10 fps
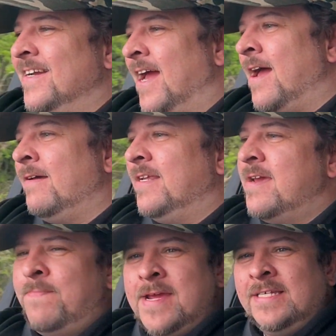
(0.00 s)
How
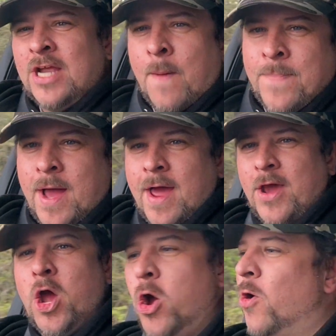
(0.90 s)
deep is your
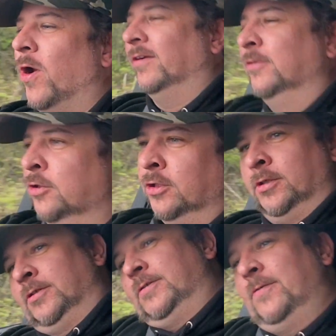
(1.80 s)
pothole?
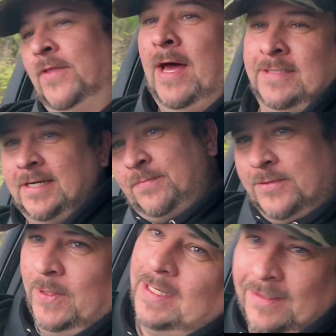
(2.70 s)
Oh, that was deep
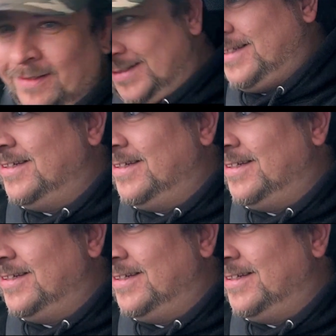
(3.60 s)
as well.